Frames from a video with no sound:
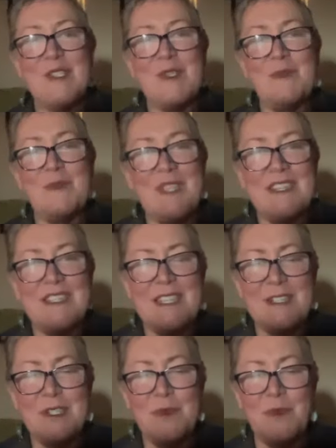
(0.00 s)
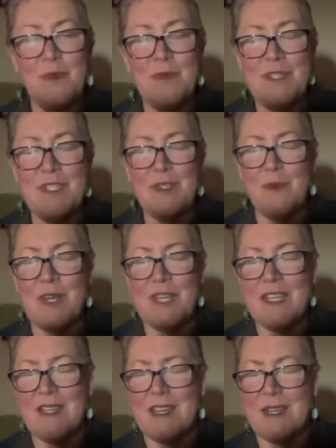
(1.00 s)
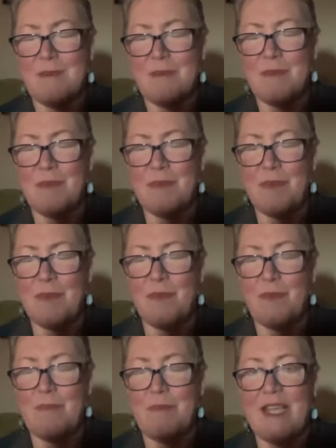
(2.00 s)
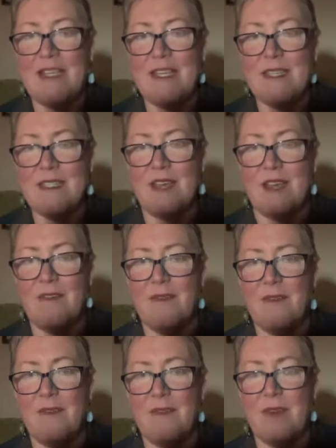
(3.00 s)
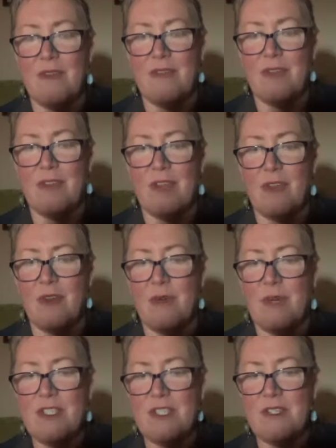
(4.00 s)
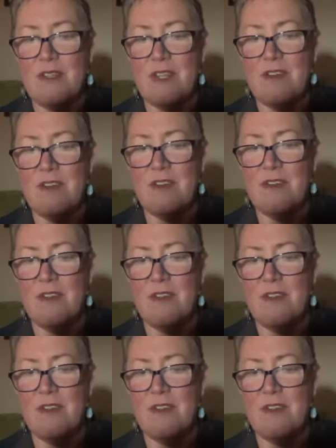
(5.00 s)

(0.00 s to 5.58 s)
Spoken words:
So did you want to remind us of your other questions in there?